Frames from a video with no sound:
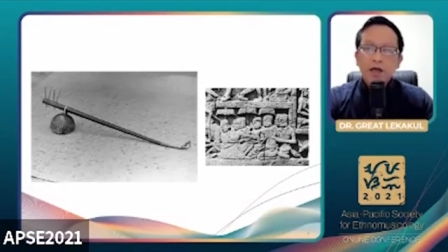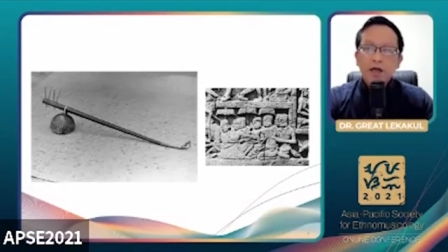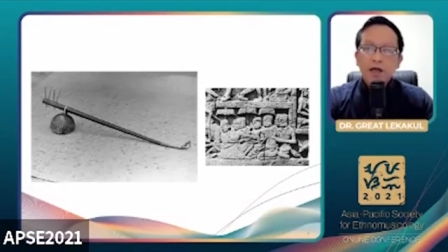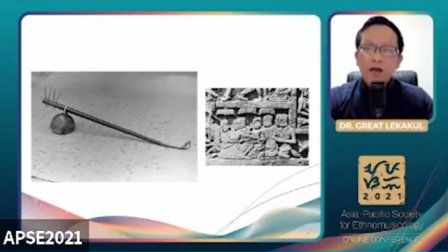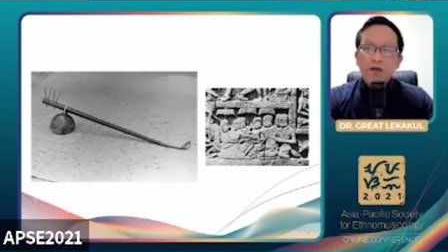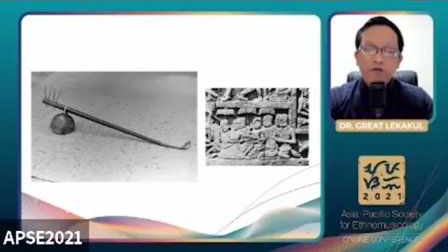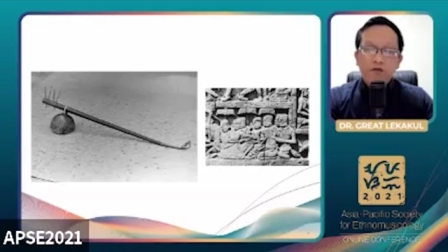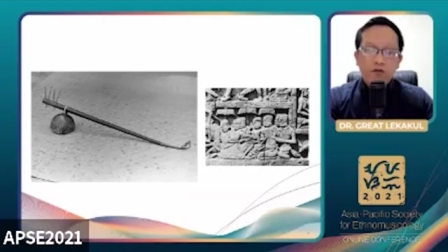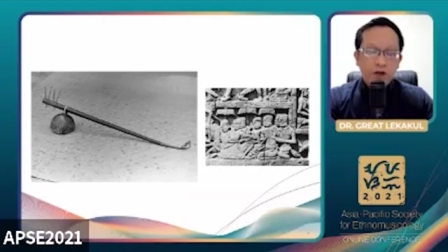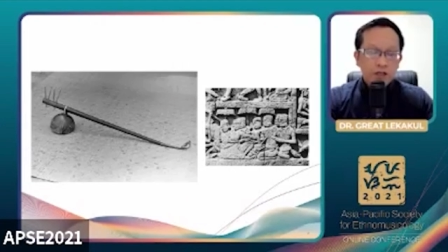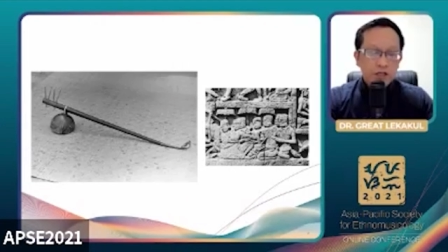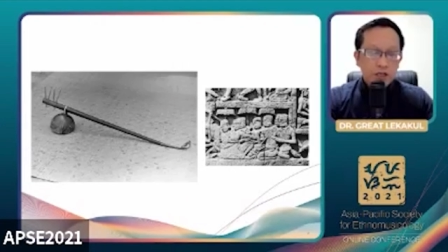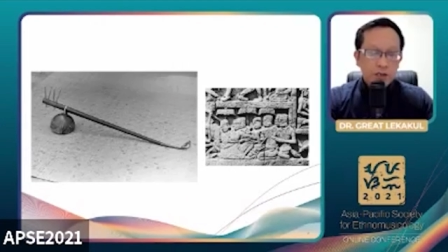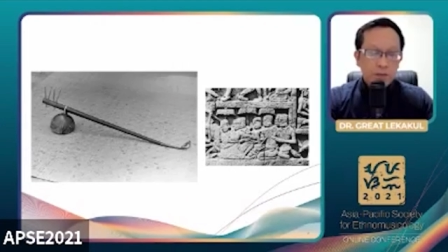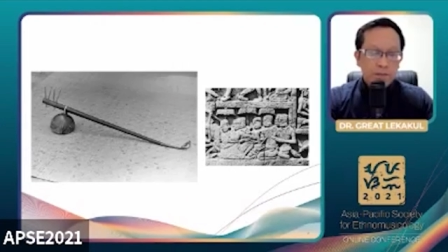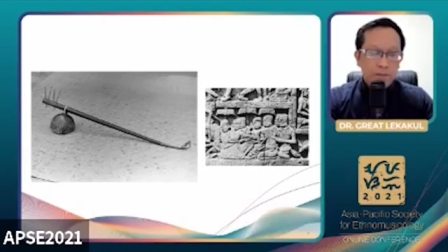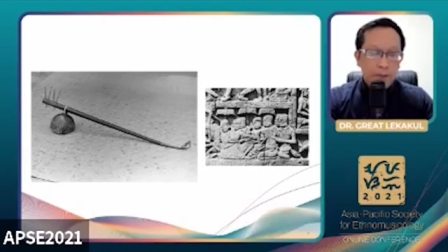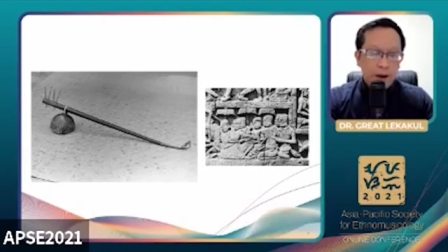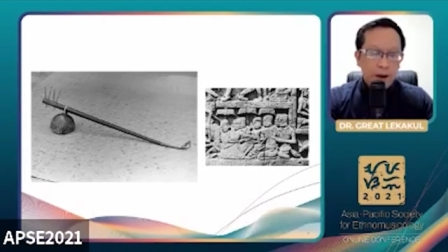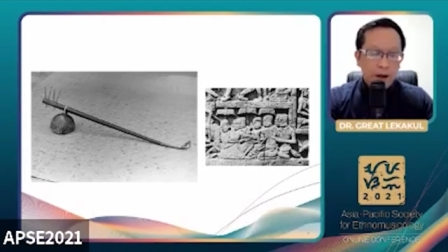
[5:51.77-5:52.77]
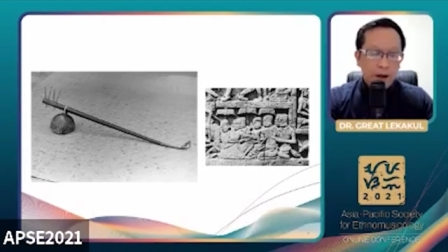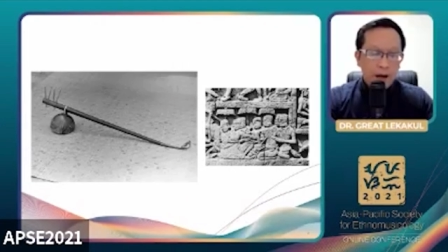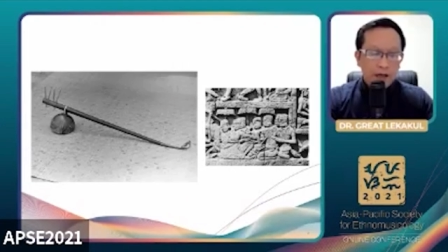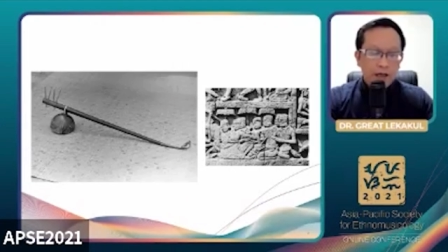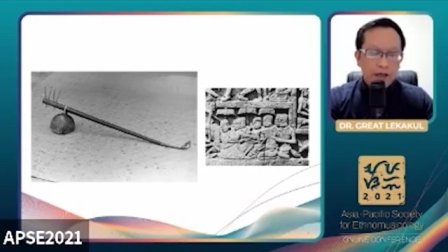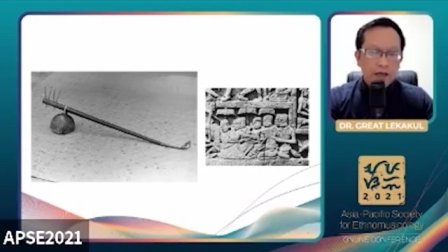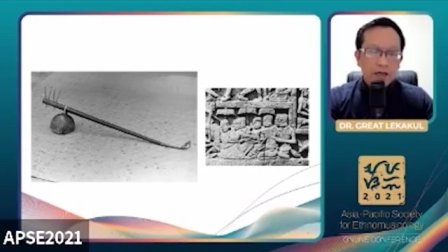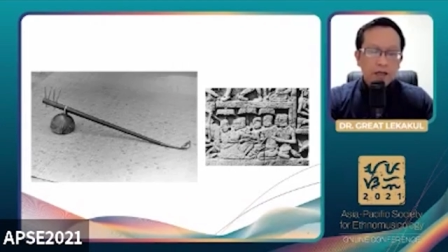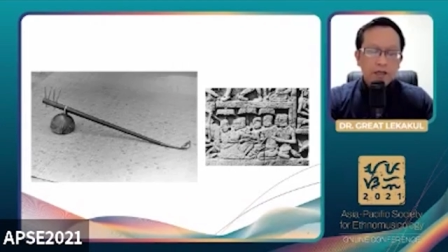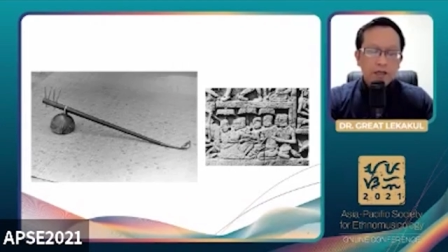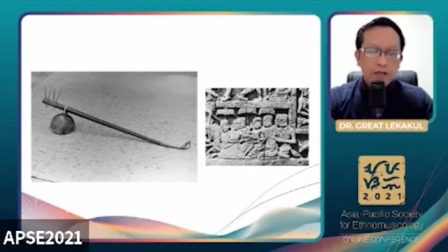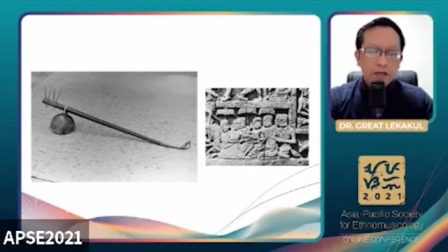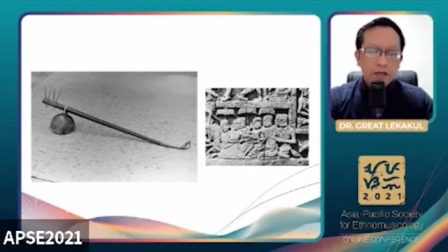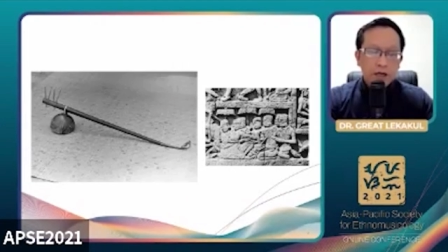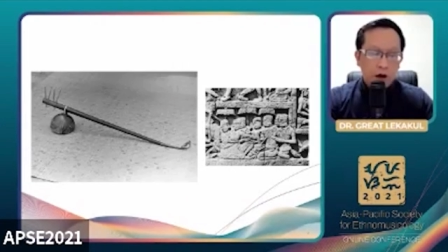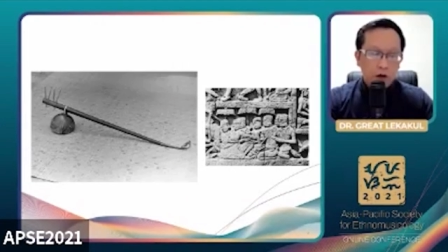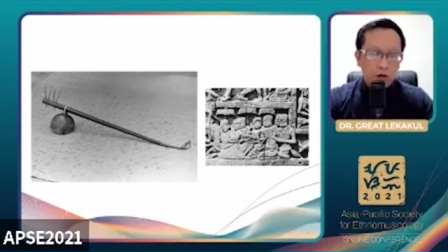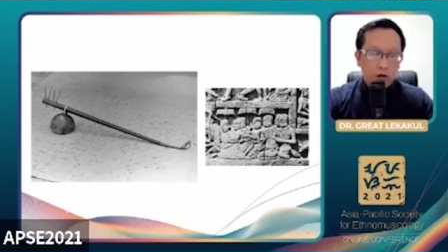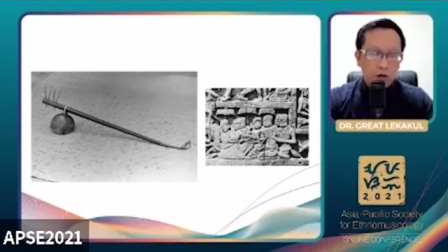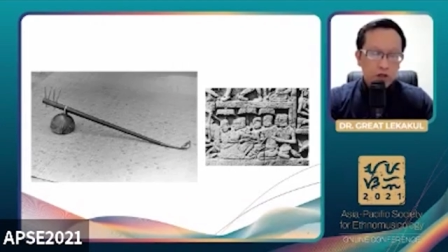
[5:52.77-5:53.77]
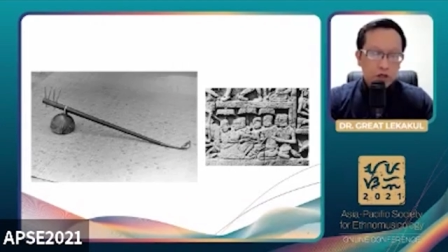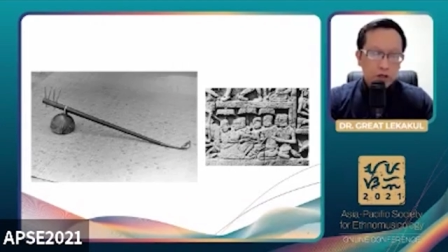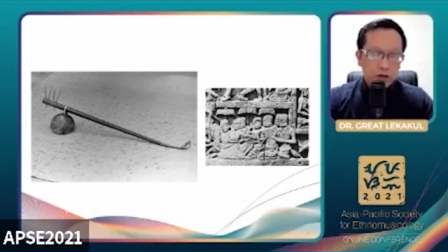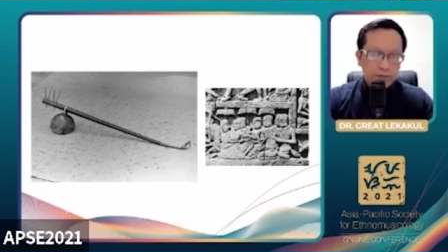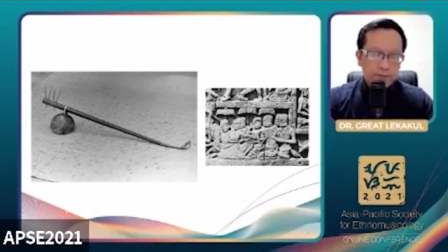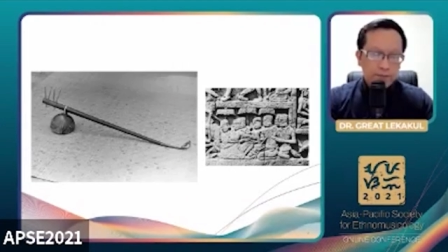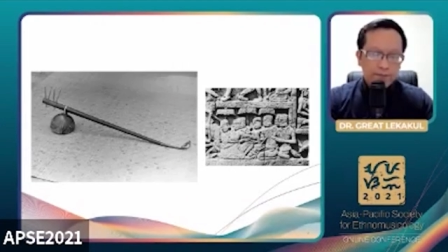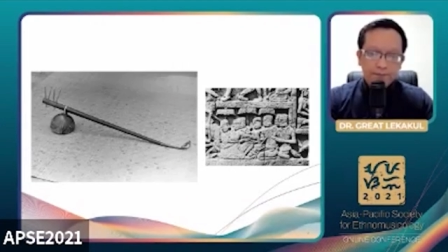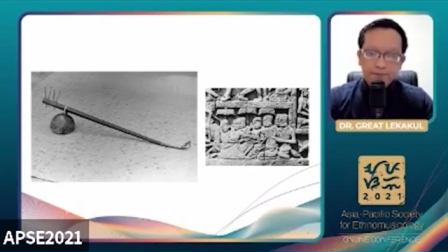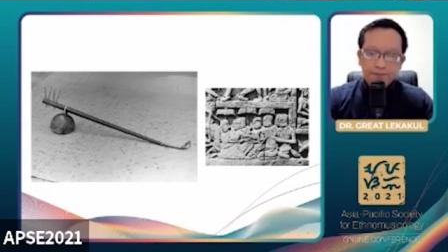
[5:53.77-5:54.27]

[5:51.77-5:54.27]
influenced by Indian culture.